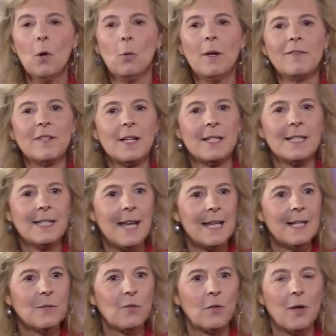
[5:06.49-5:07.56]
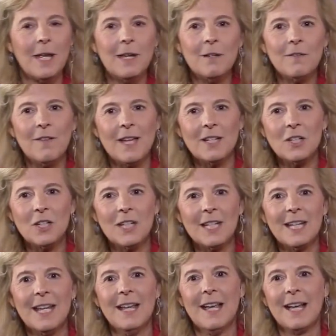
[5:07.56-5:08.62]
We've done studies for
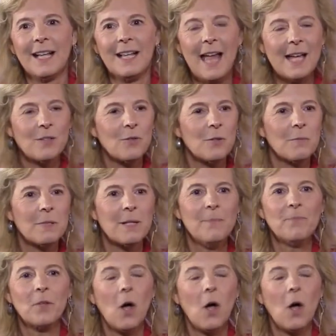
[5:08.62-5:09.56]
intervention classrooms.